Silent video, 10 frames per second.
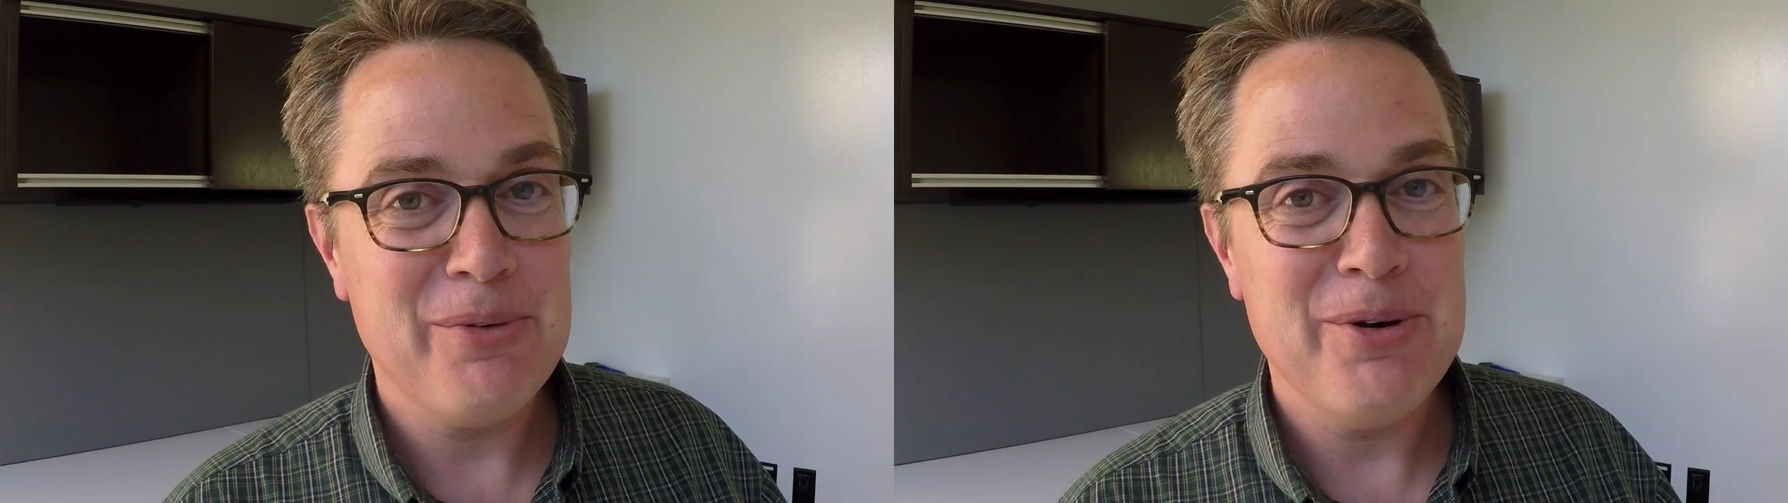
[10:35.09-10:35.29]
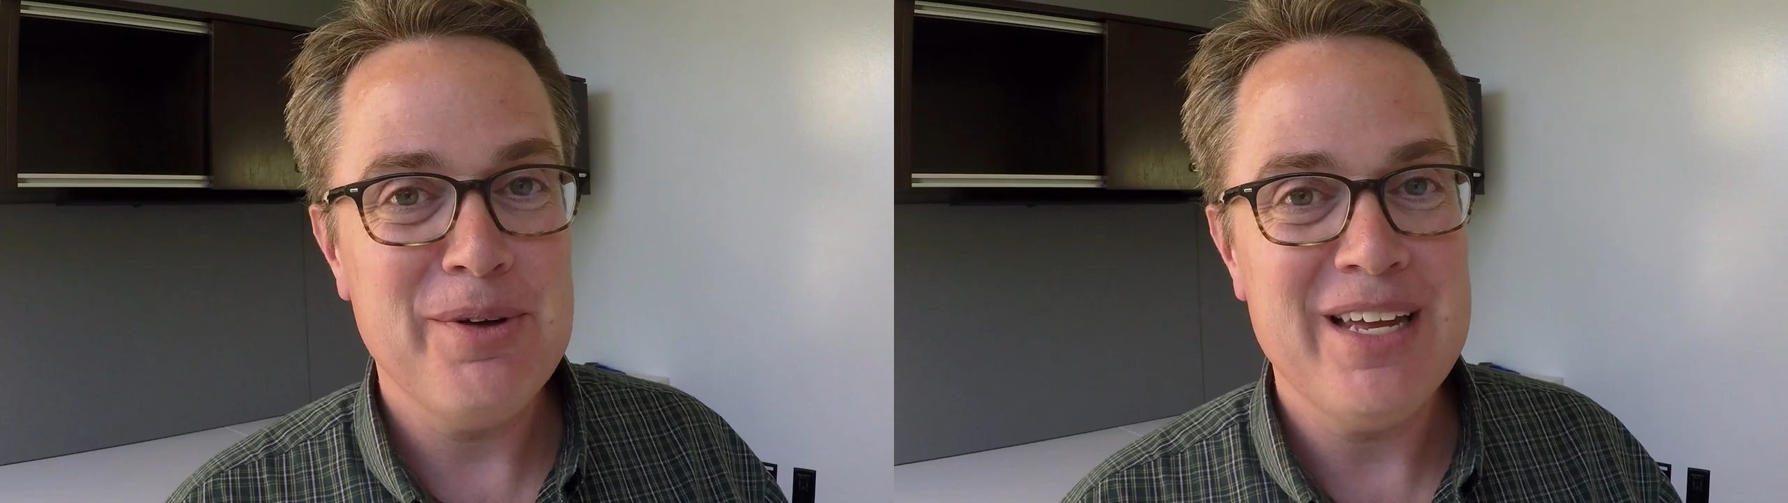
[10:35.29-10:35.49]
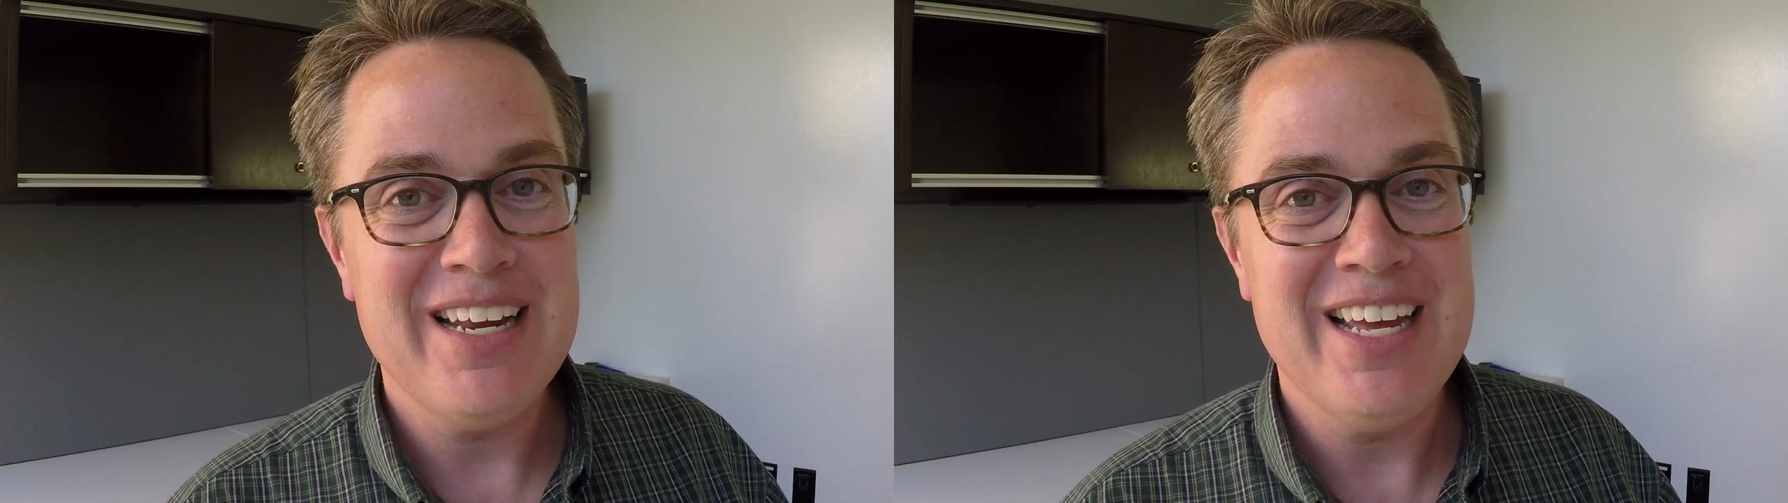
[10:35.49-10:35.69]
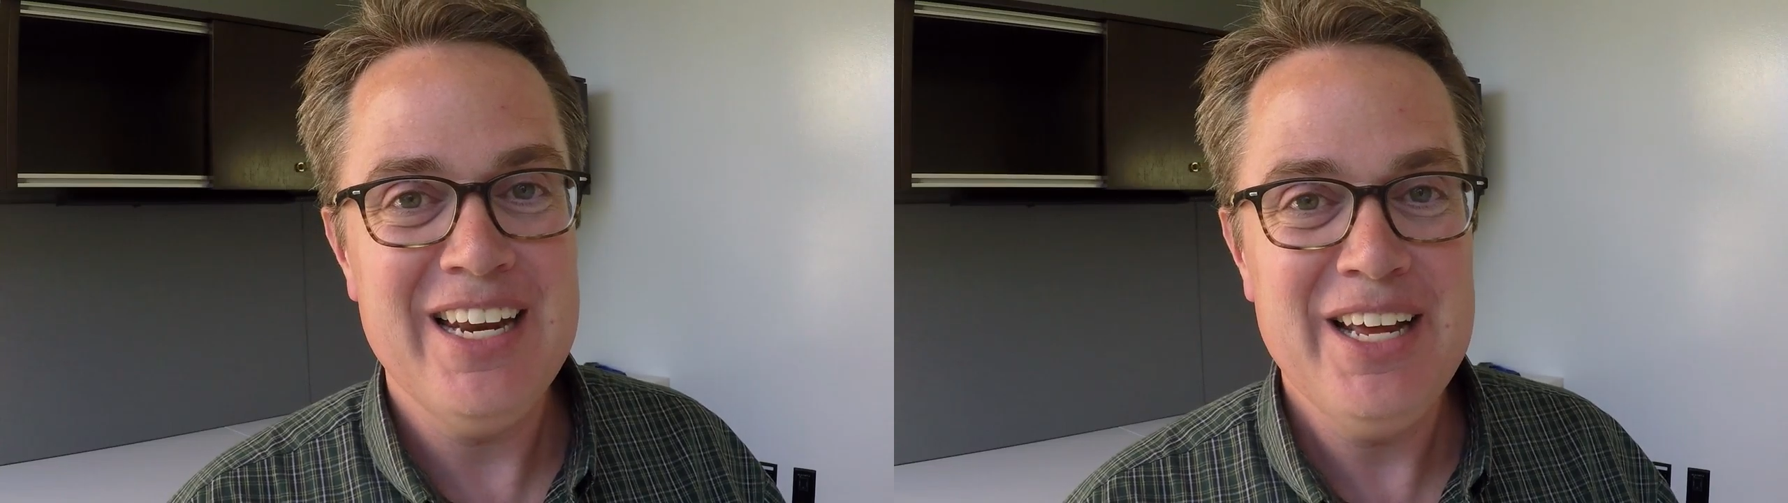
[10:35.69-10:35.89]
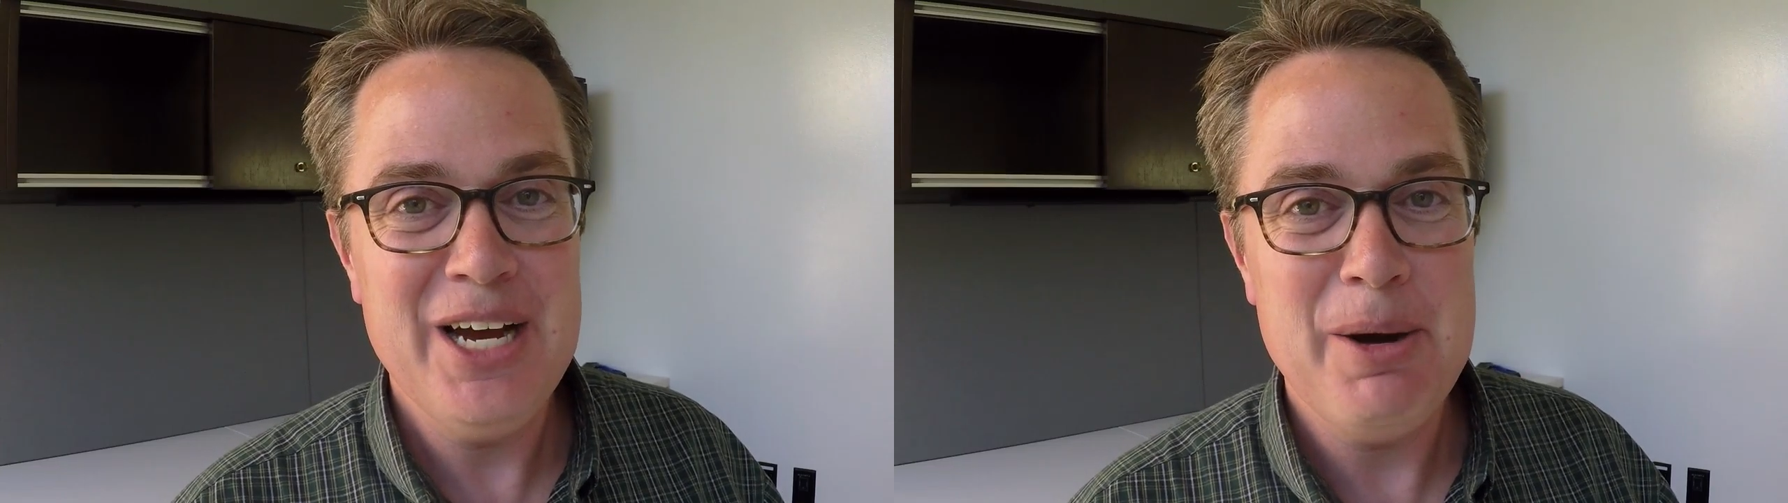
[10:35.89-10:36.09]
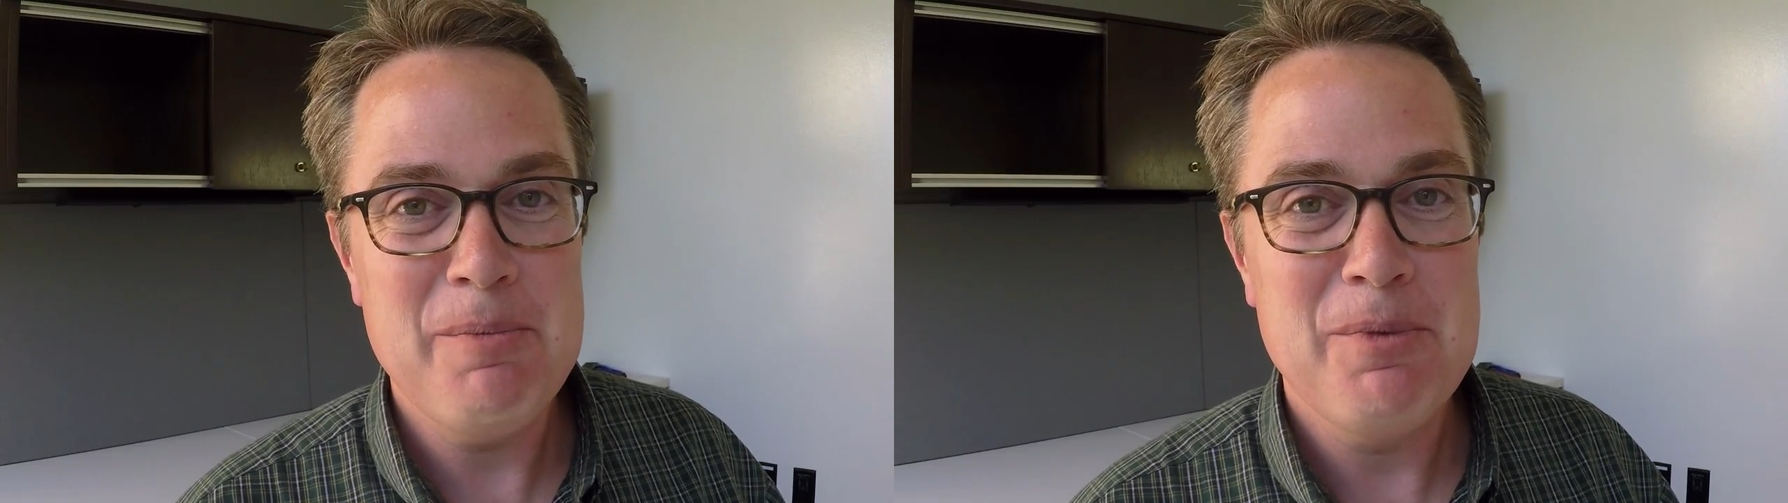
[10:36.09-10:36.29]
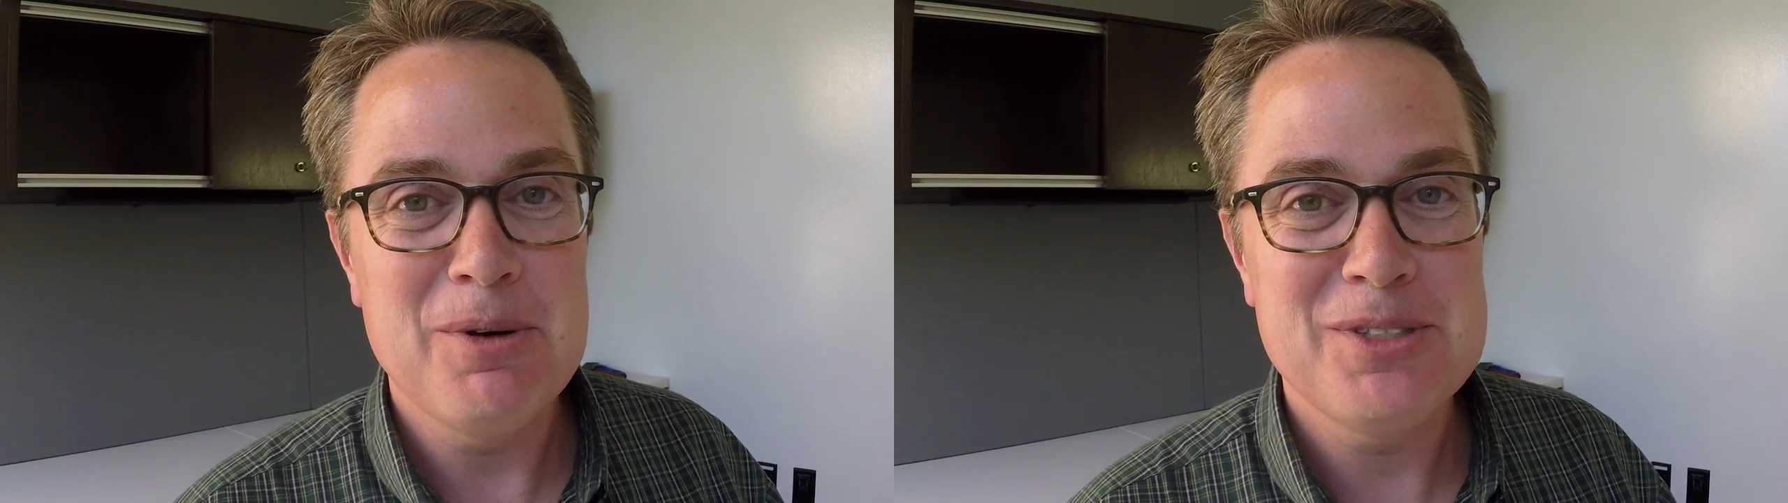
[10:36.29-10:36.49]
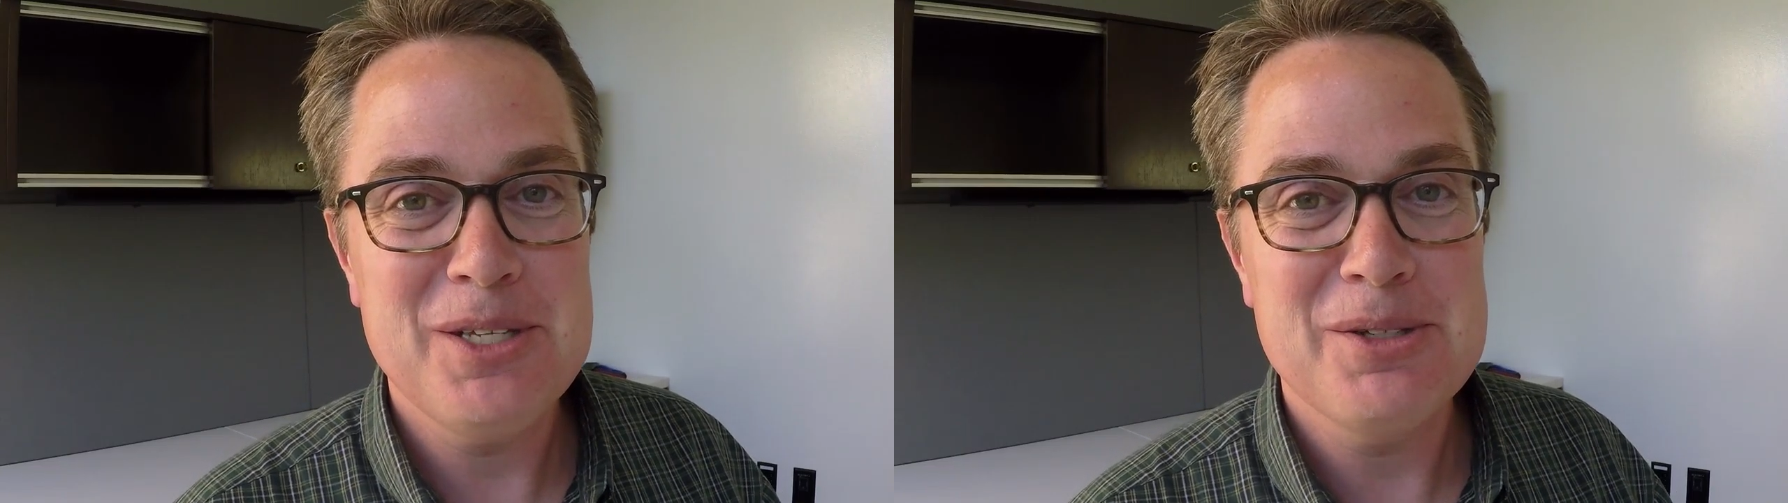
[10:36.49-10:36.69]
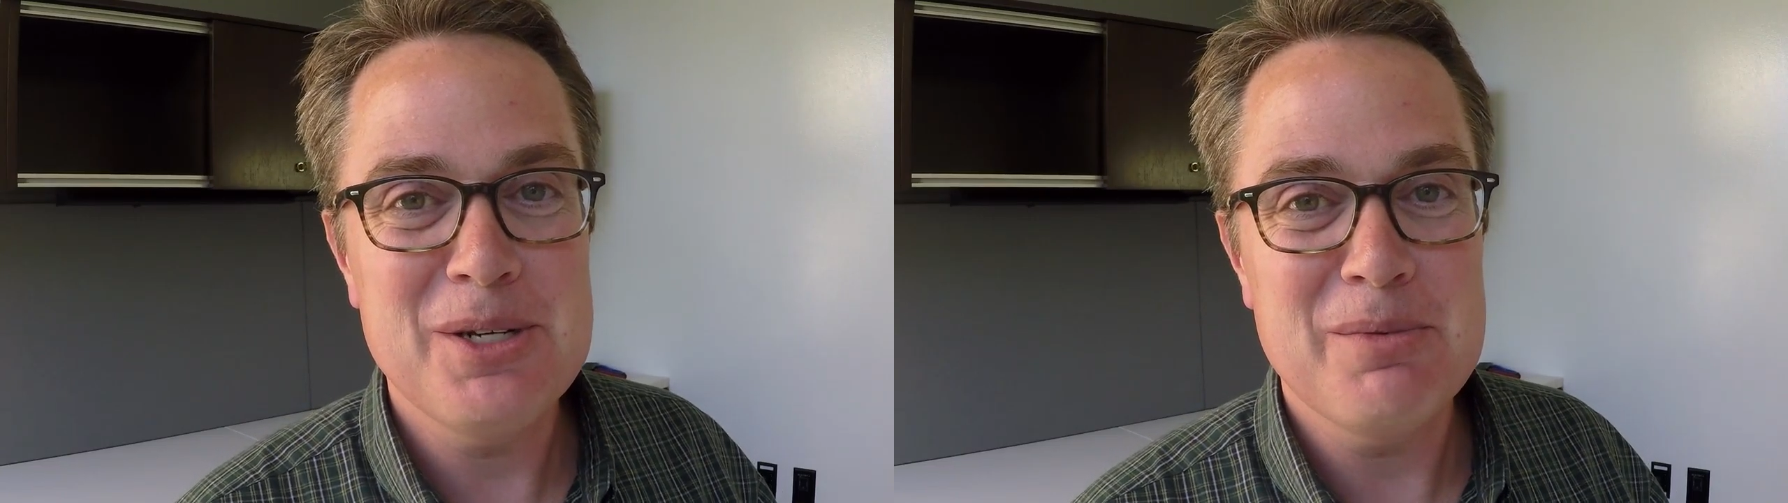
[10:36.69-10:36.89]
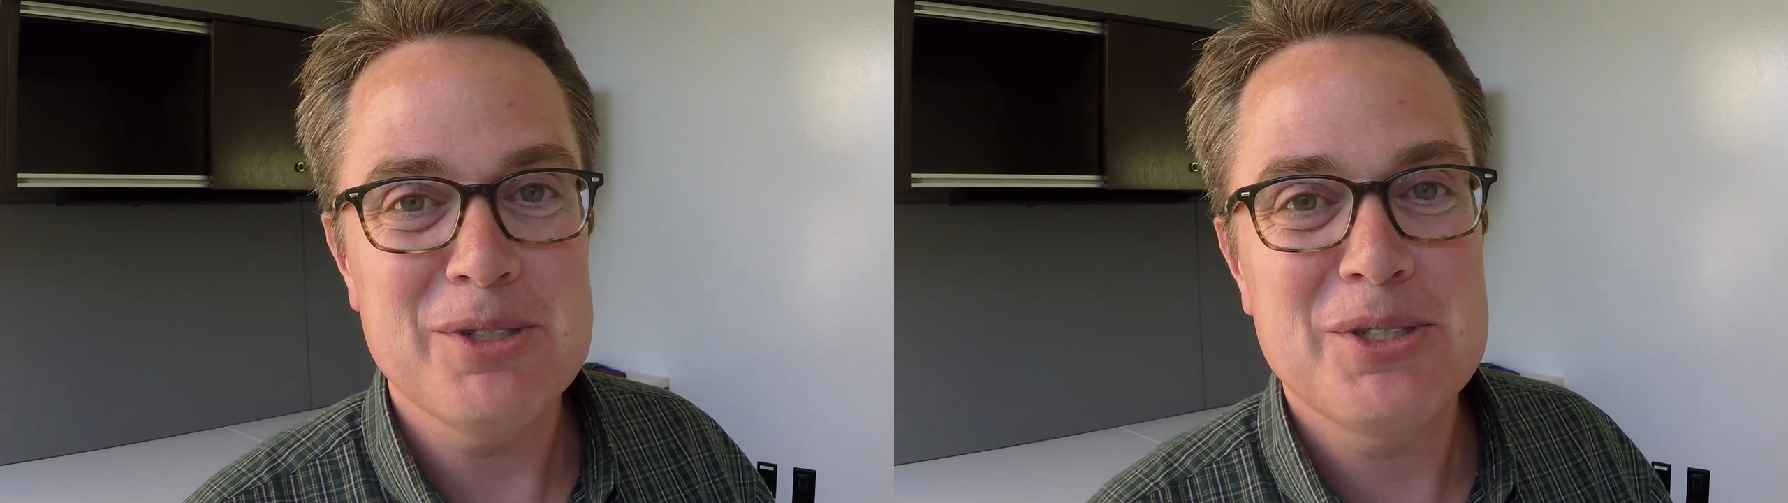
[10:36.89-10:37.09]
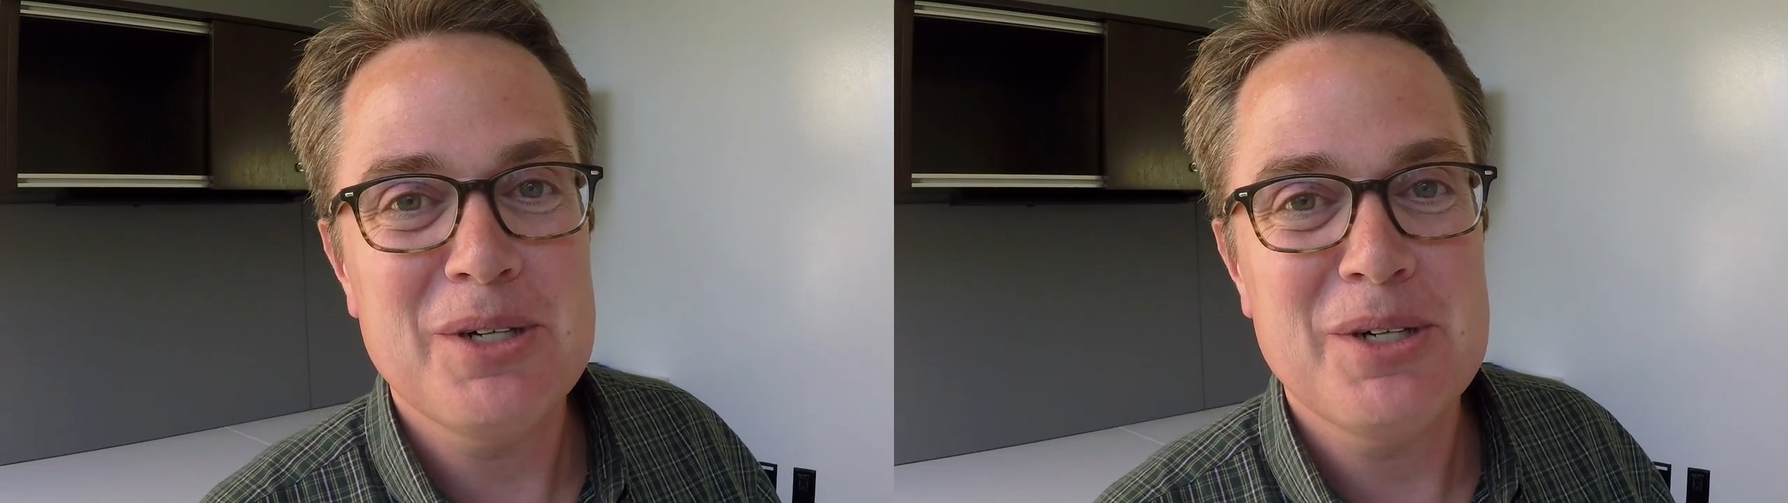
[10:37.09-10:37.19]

through it and we'll see those numbers